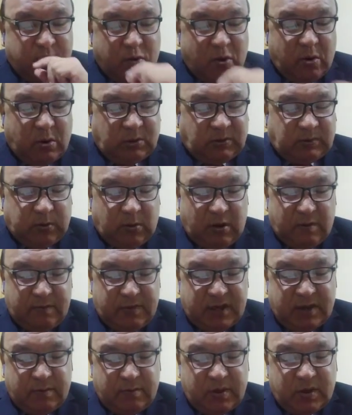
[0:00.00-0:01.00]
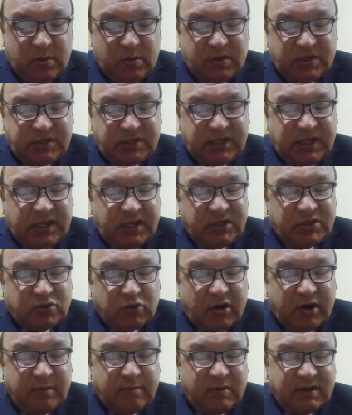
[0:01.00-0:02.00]
Both from immunity
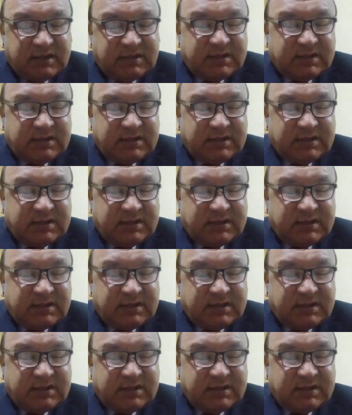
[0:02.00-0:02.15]
enjoyed by